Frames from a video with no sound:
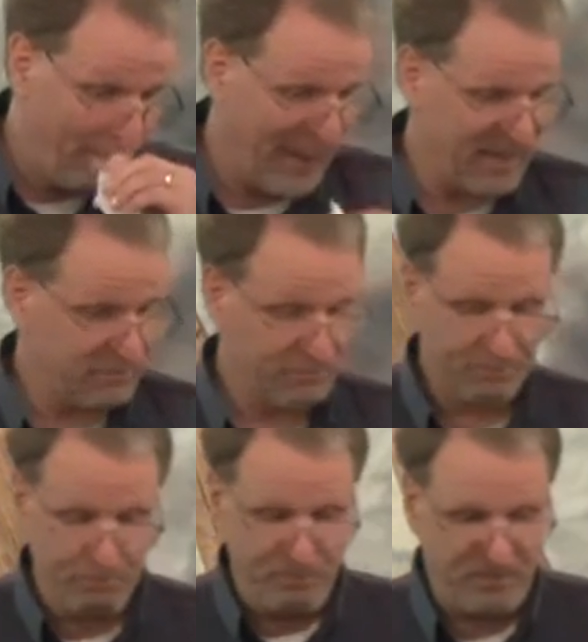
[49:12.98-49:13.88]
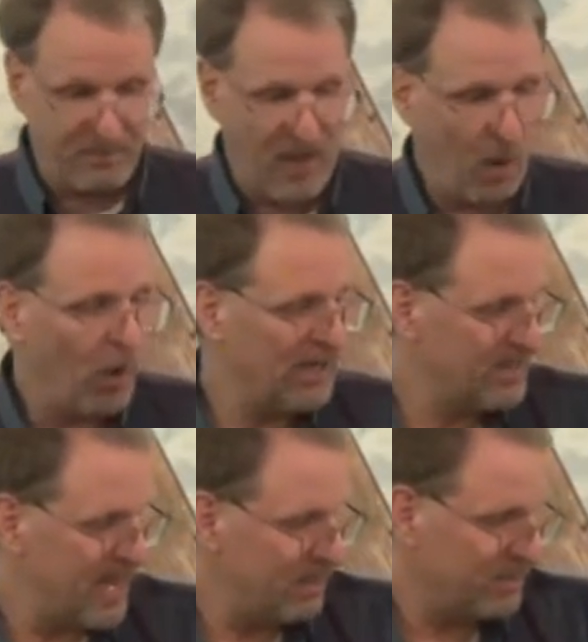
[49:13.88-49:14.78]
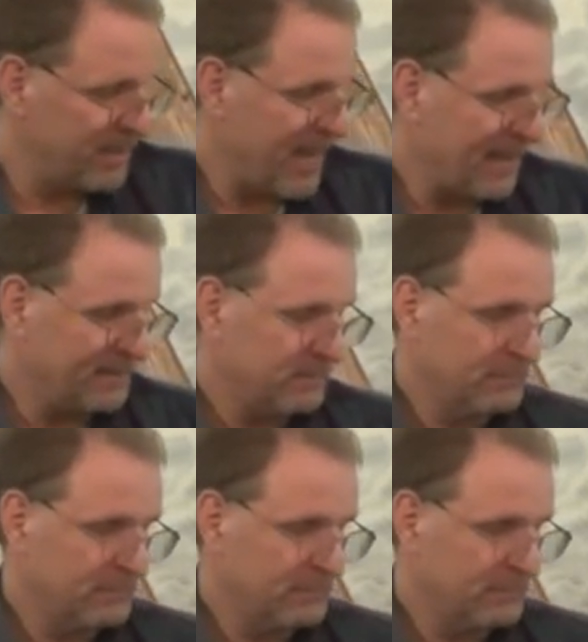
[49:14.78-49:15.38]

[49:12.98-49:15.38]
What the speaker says: But I want to tell you tonight,